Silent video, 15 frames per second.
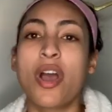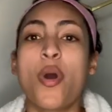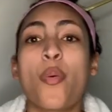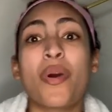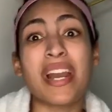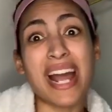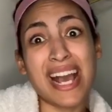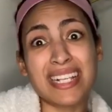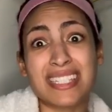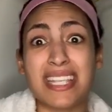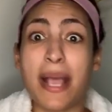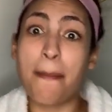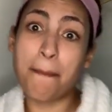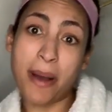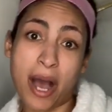When I
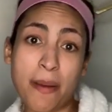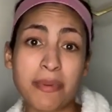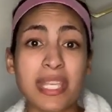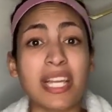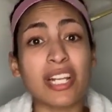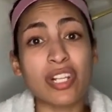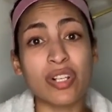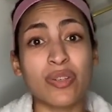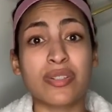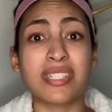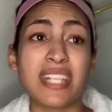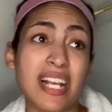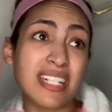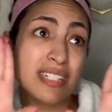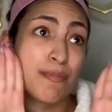say pumpkin, you
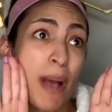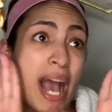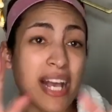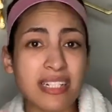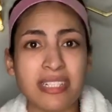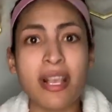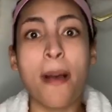say spice.